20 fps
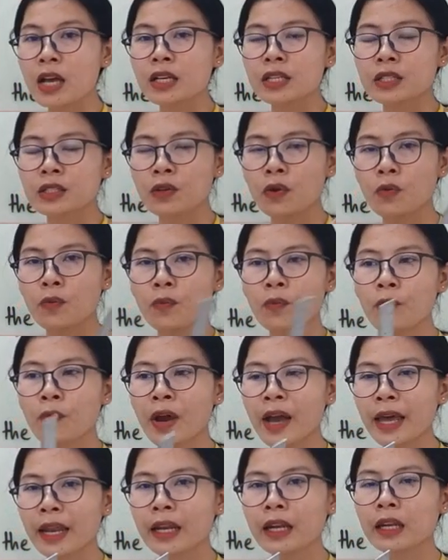So
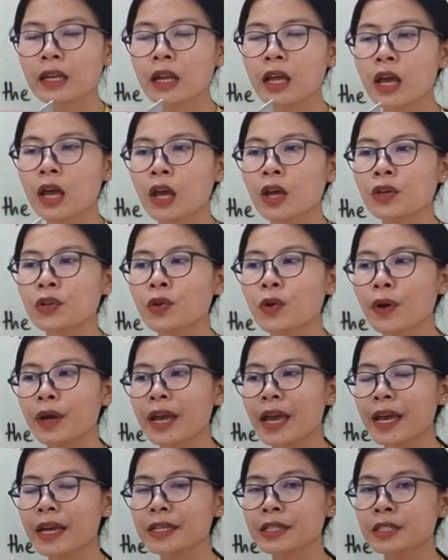when your
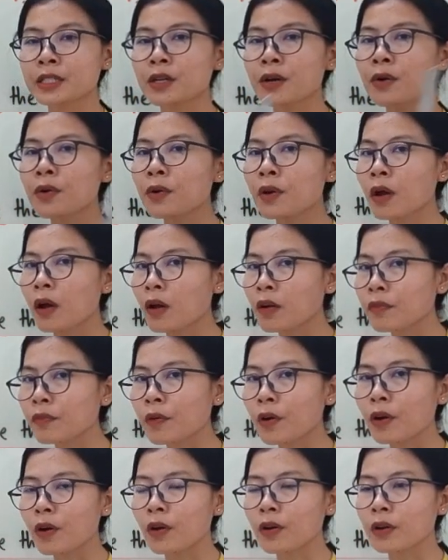hair is too long
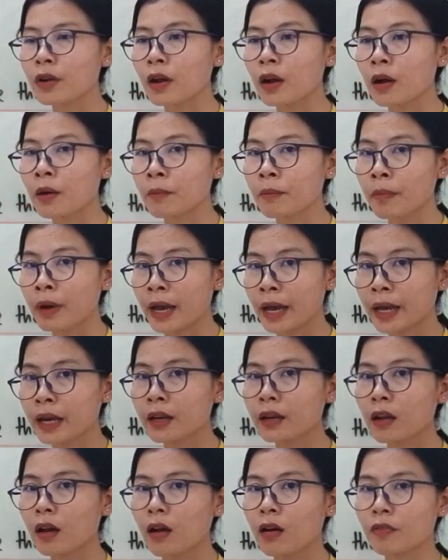for a
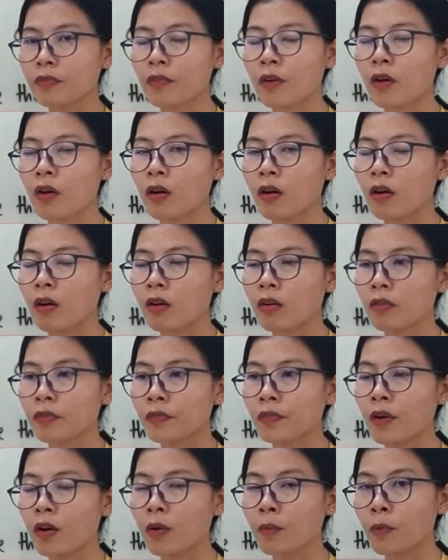man or for,
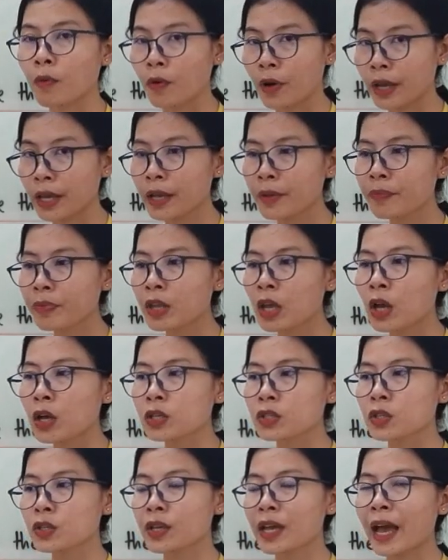for a boy,
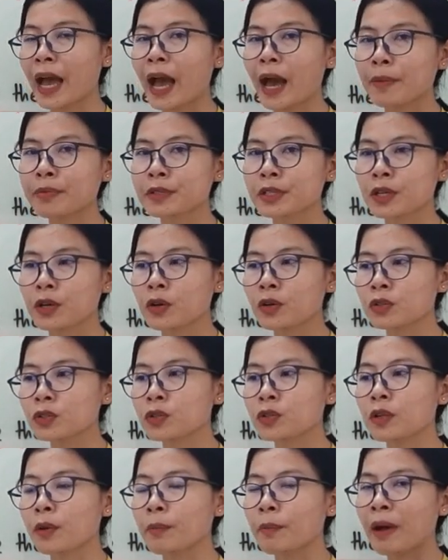so you have to go
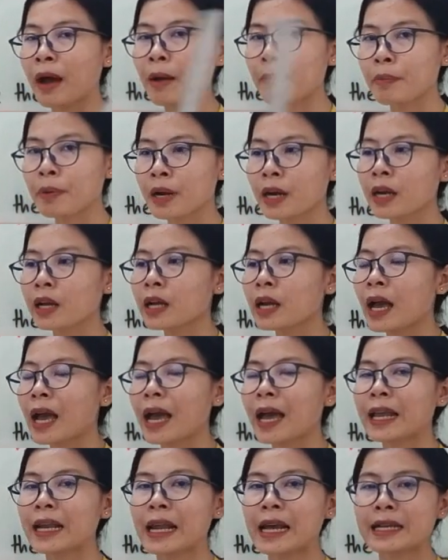to the barber
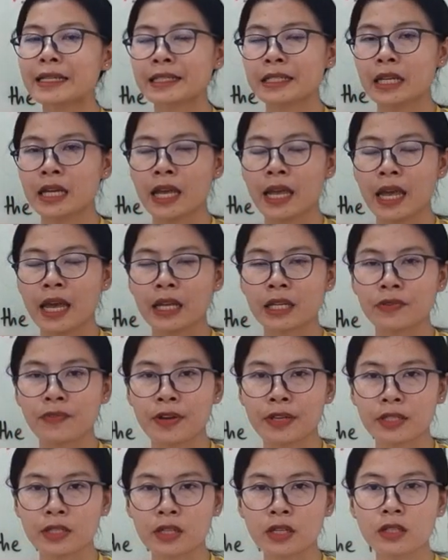and ask the
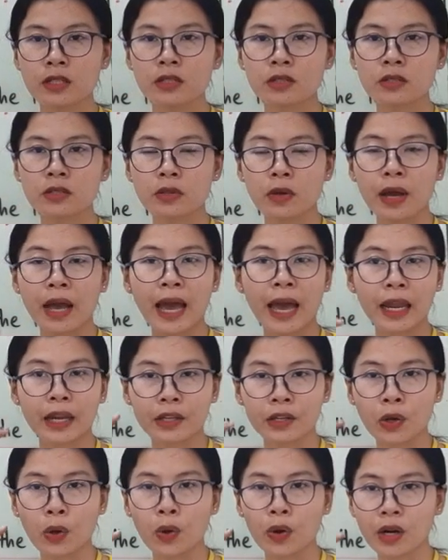hairdresser to
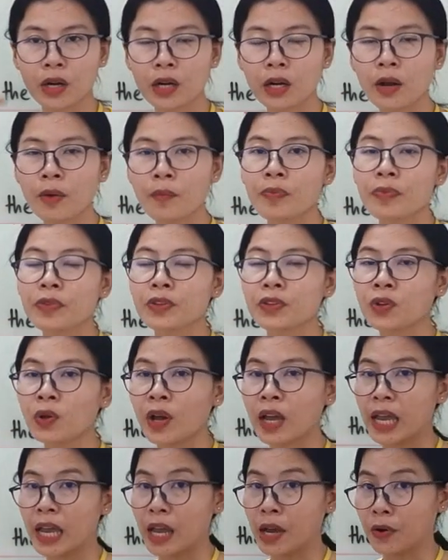cut your, your
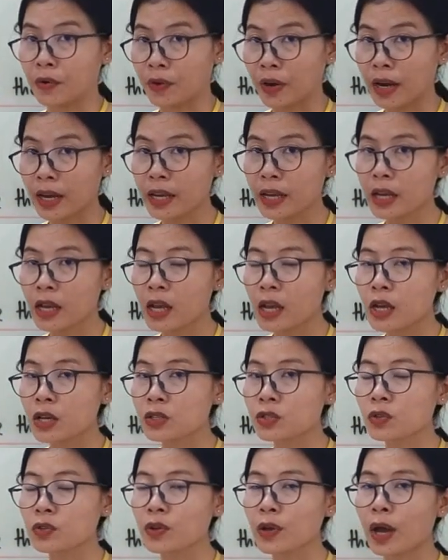hair, right?
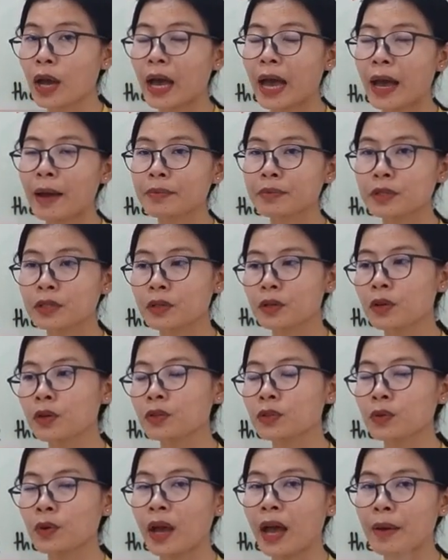So you have to go
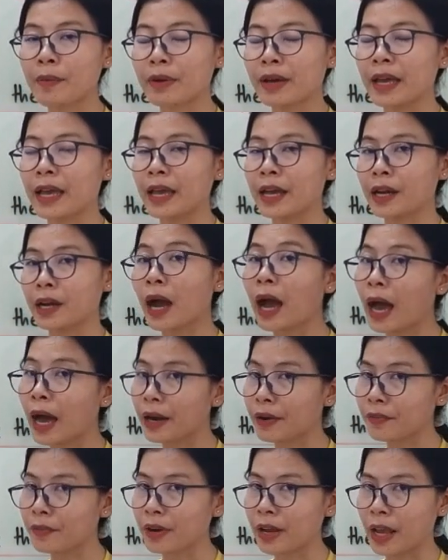to have a
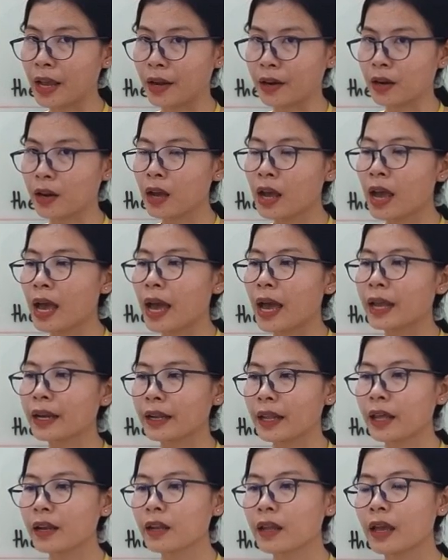haircut there. And
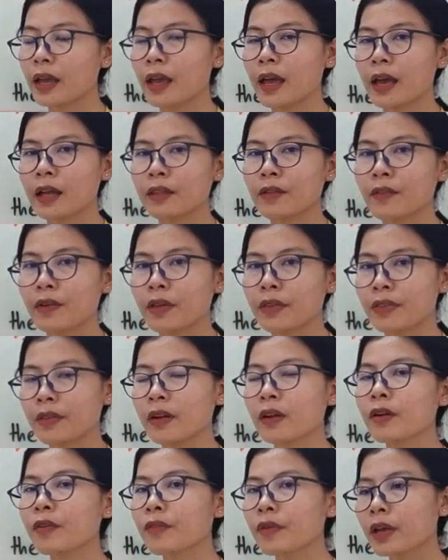then the
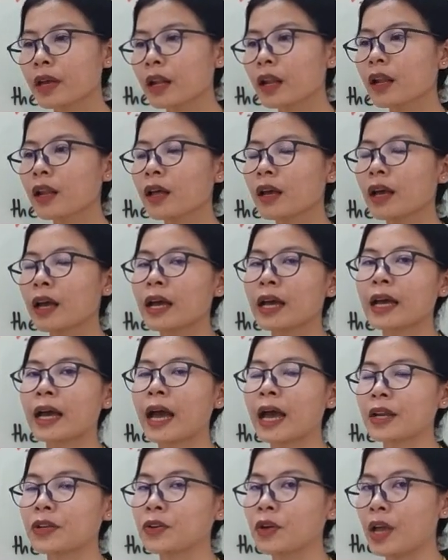hairdresser will
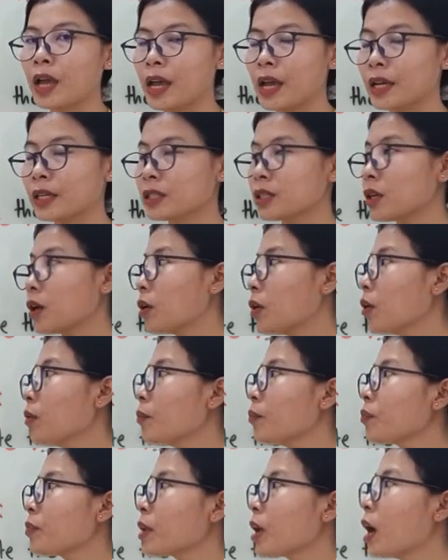cut your hair. So
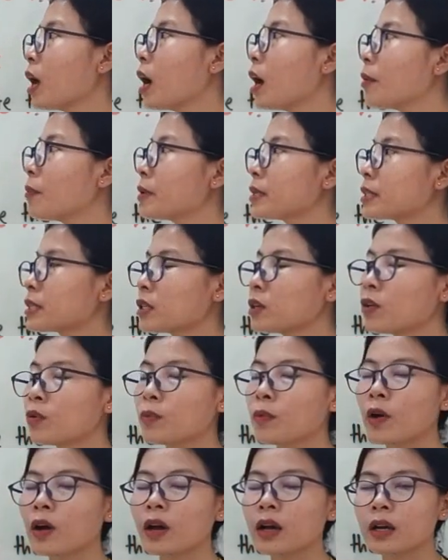a person who
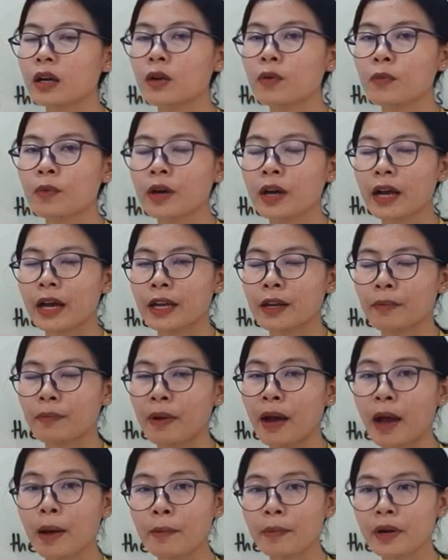work, who work at a
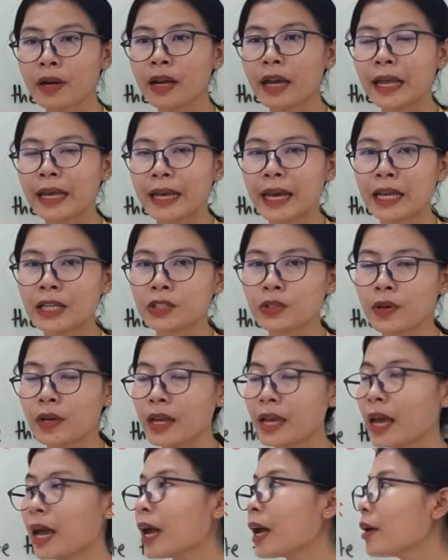barber and cut your
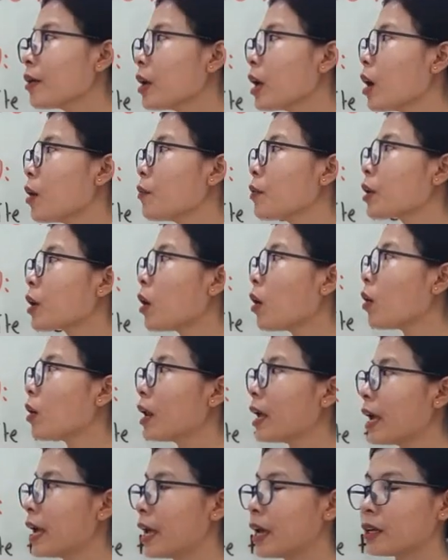hair, we
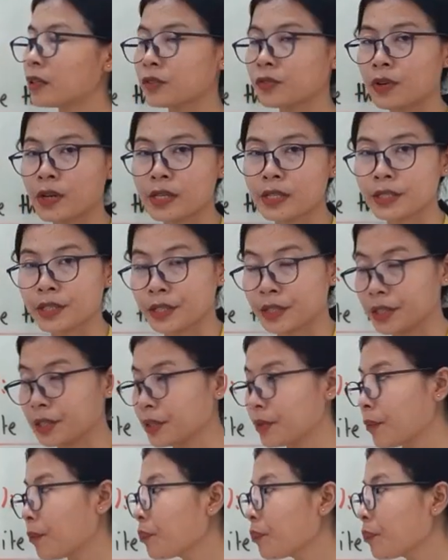call hairdresser.